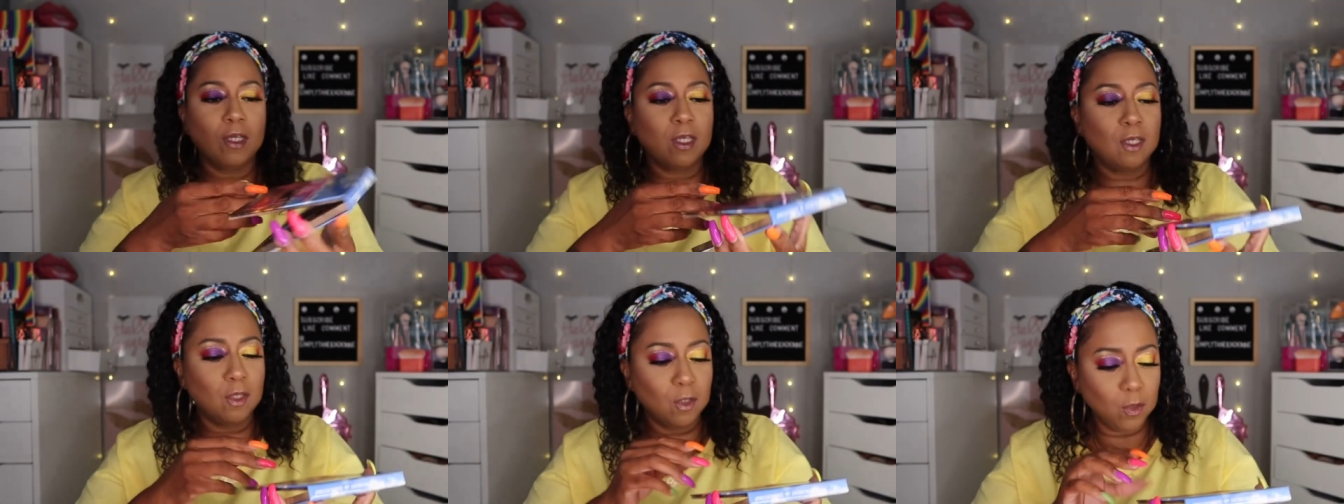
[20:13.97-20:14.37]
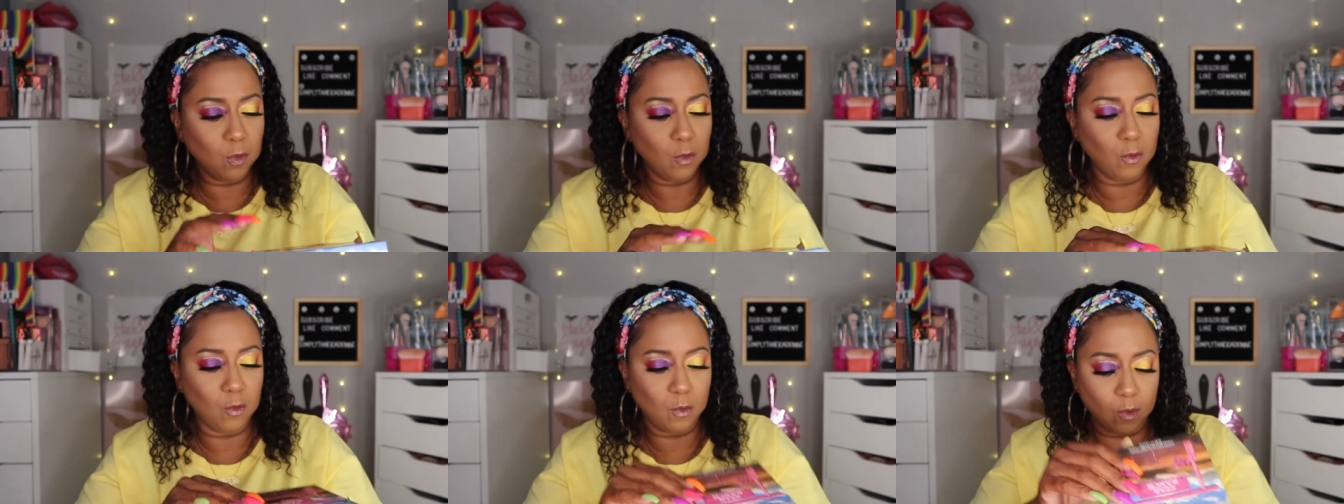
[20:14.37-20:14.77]

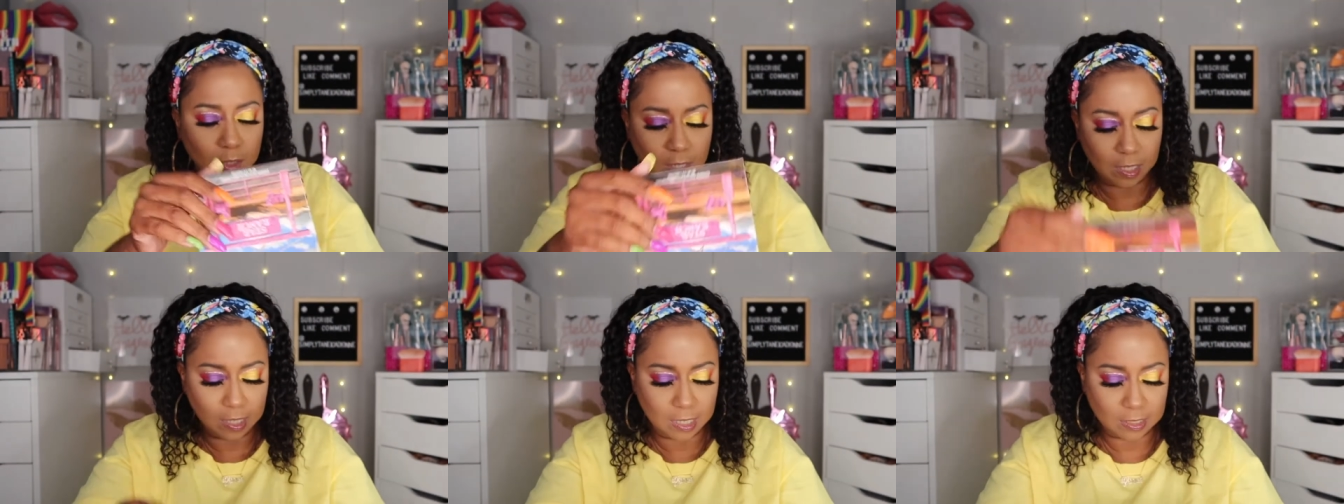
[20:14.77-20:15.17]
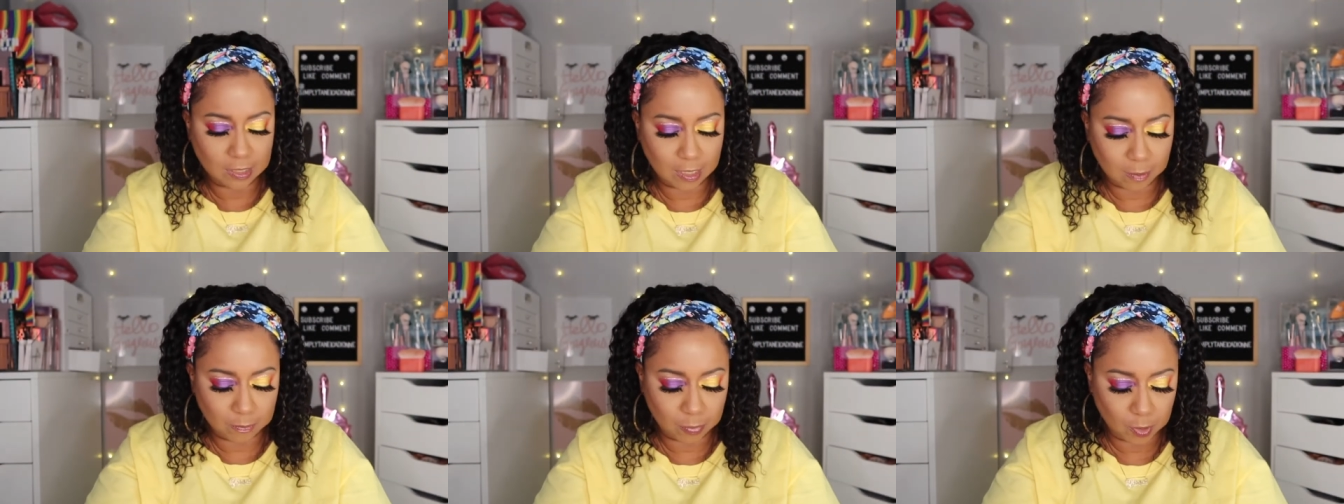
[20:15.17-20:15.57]
cute. Gosh,
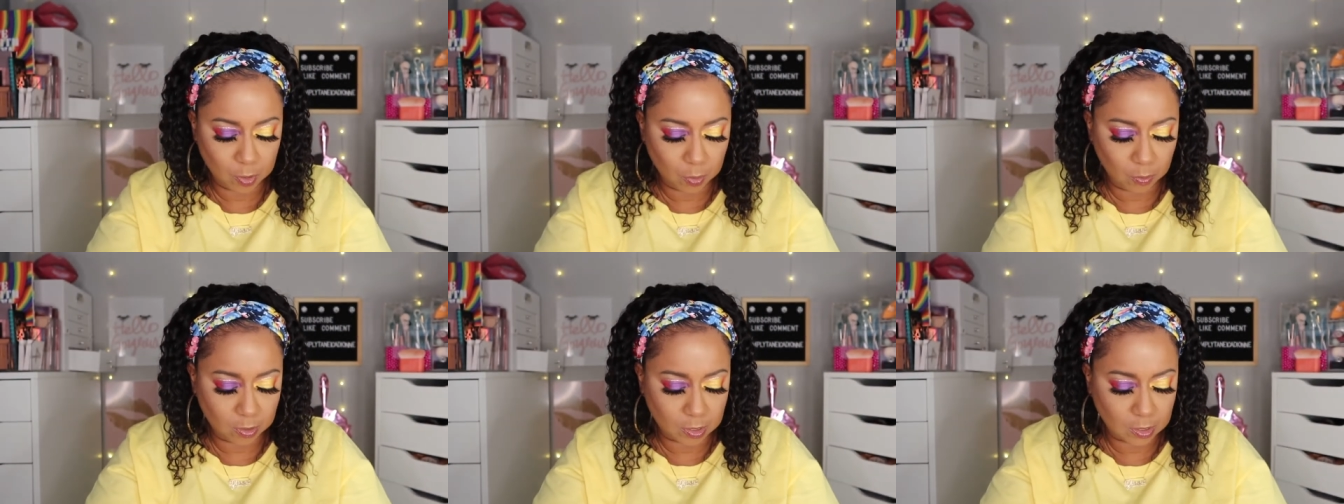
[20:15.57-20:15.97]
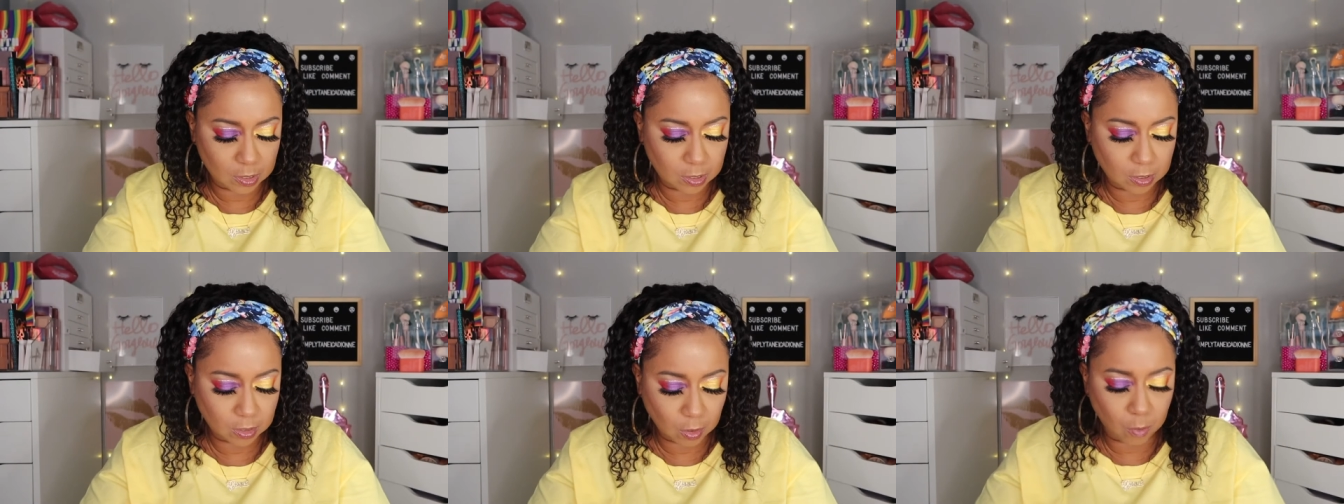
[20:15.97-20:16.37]
that blue is
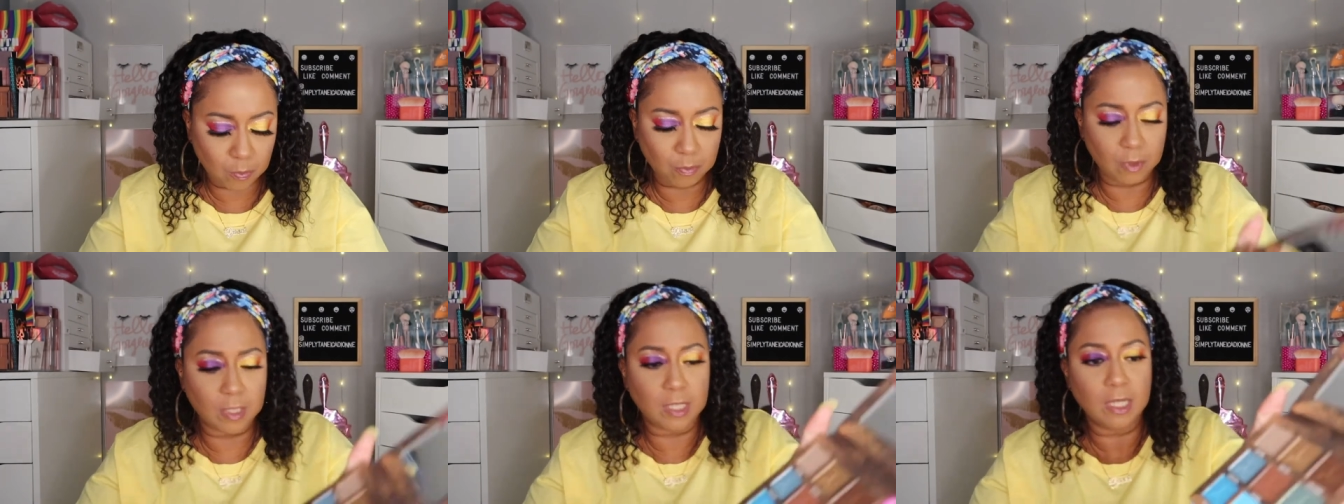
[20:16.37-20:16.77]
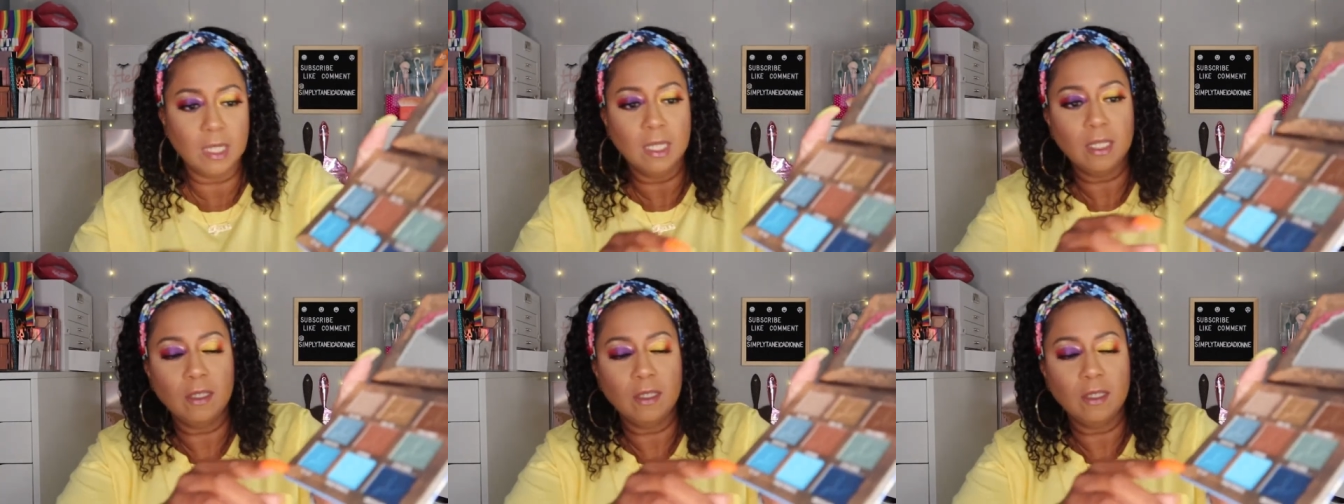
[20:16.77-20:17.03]
so pretty.